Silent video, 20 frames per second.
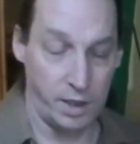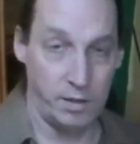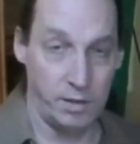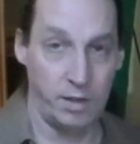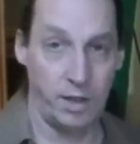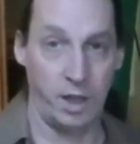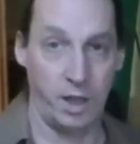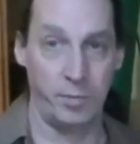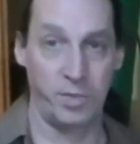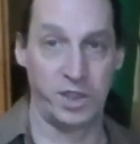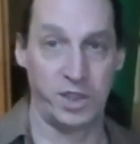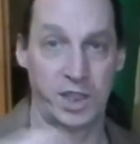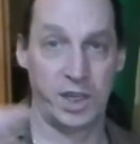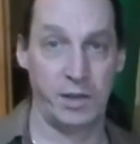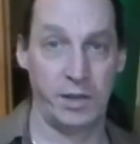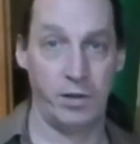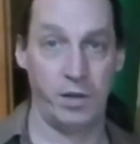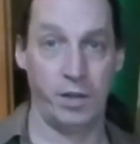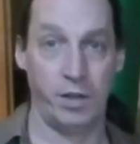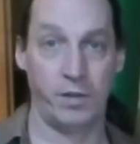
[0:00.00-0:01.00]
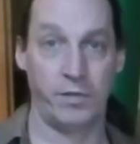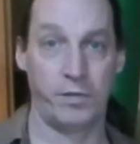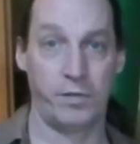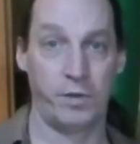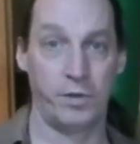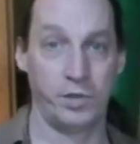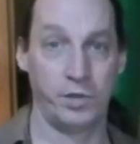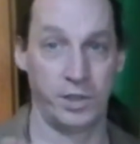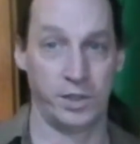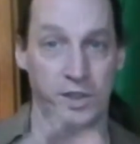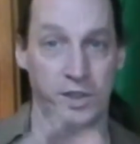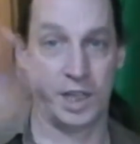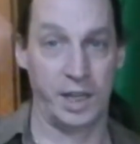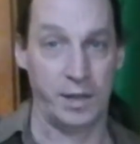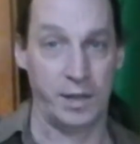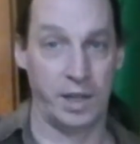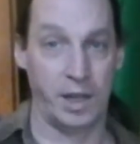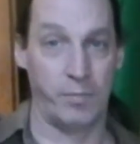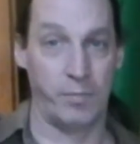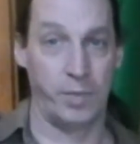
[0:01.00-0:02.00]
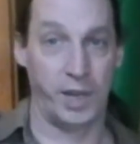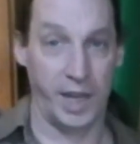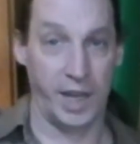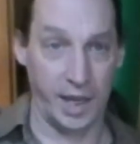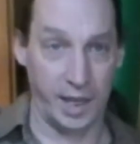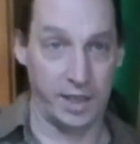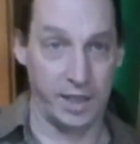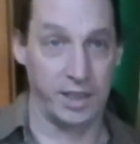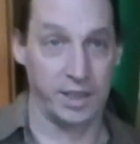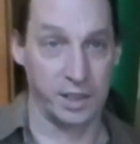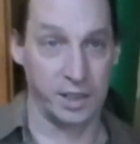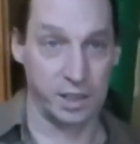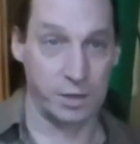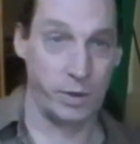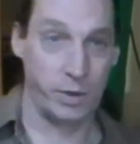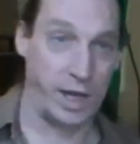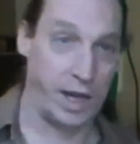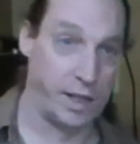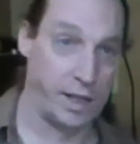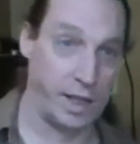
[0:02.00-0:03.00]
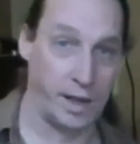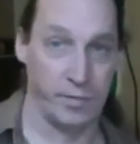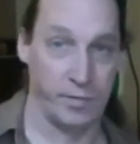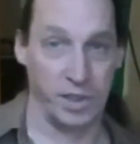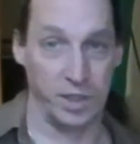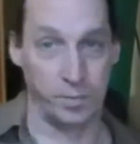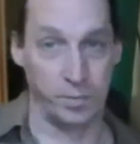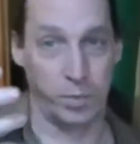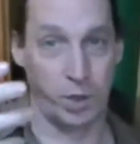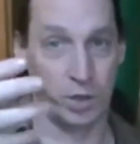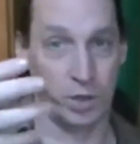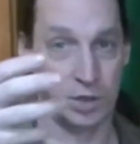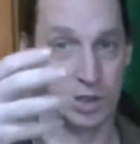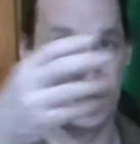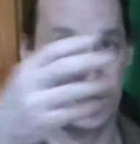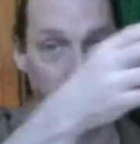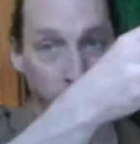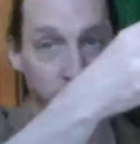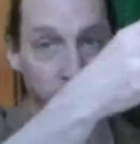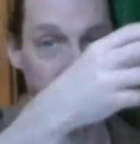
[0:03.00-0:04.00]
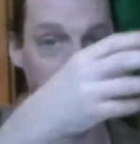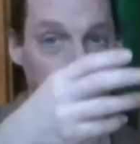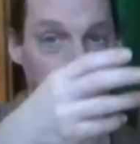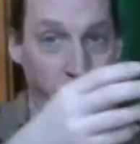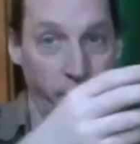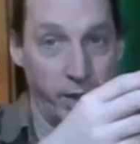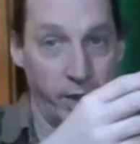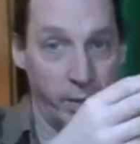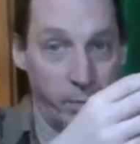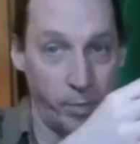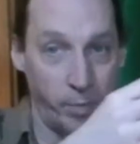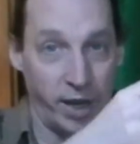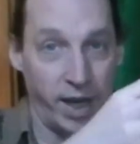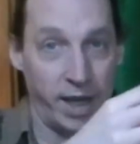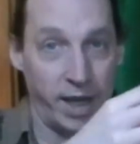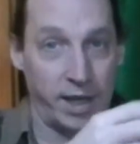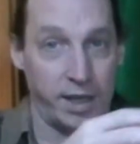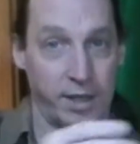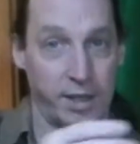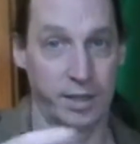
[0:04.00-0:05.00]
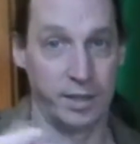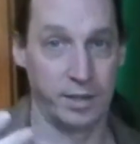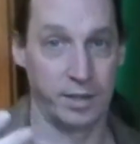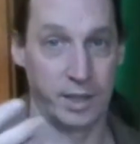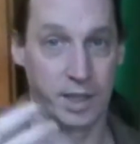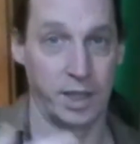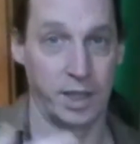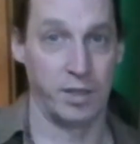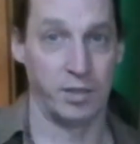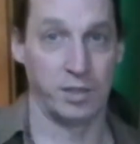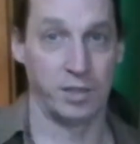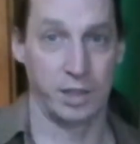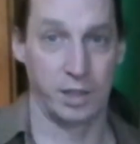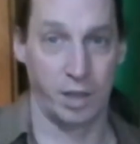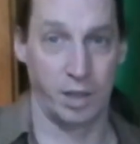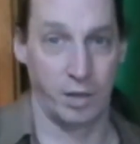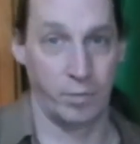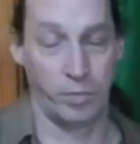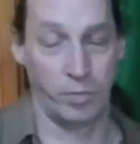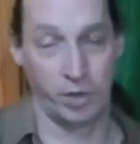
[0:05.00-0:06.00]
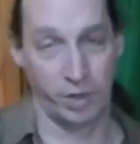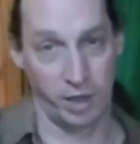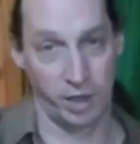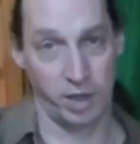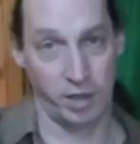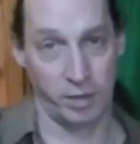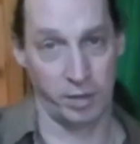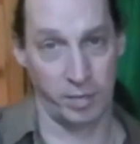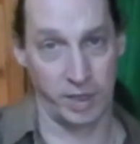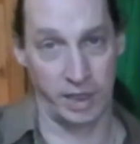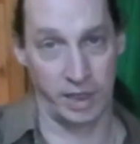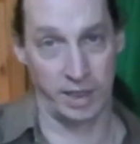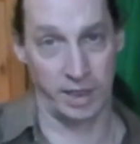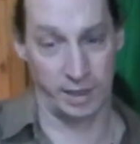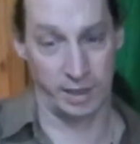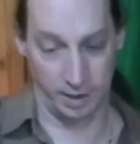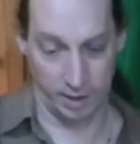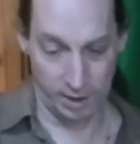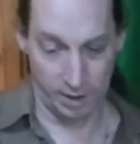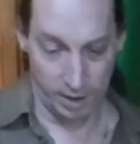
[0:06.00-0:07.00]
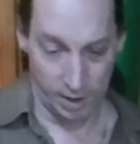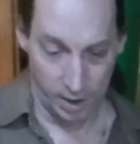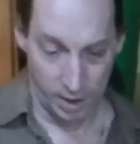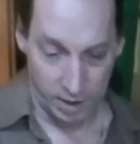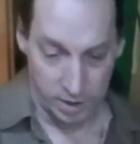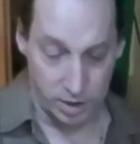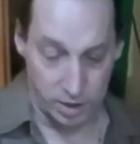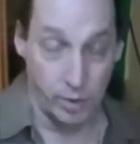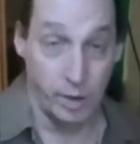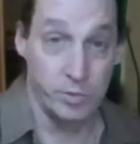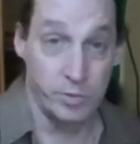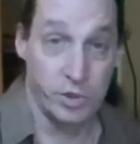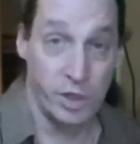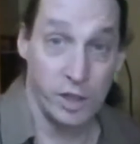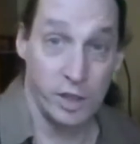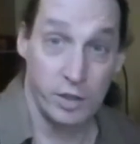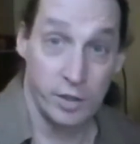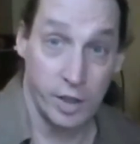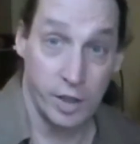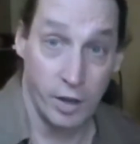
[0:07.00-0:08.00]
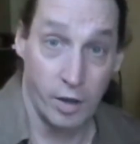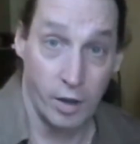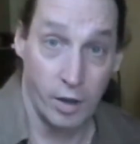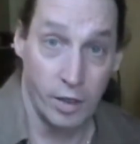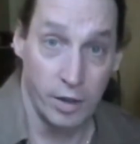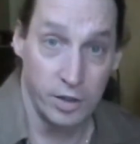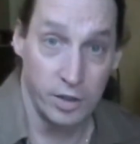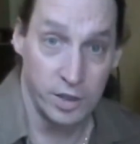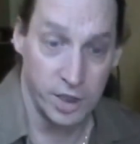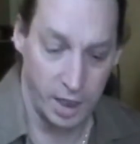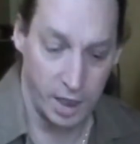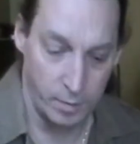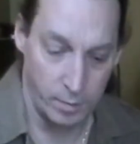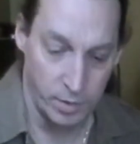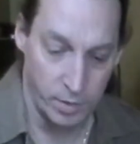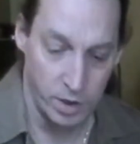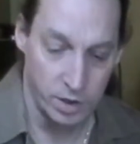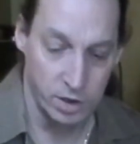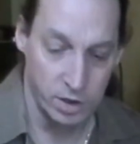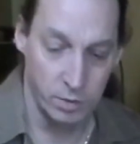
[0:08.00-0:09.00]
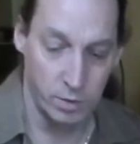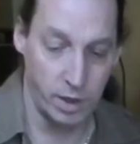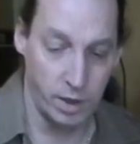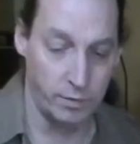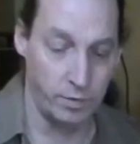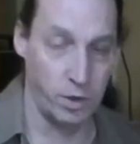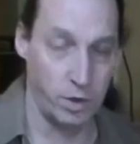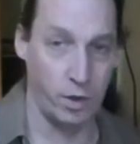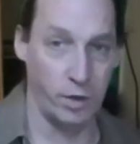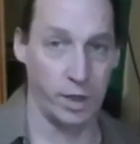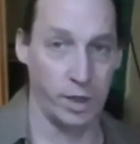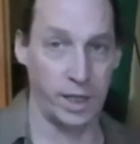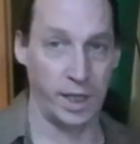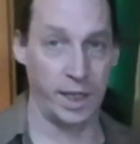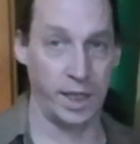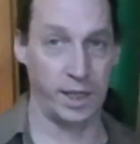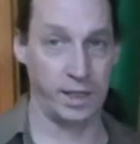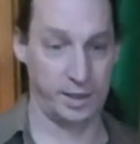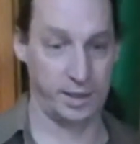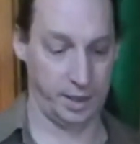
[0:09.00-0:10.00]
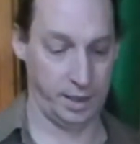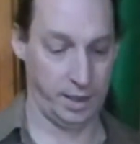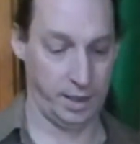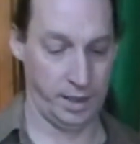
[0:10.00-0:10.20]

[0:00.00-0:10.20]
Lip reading: like material on the front, you see, and they're big and they're square and they have these posh lamps that go in the back and they cost a lot of money on a big, so I'm trying to do that on the cheap. So what I've got is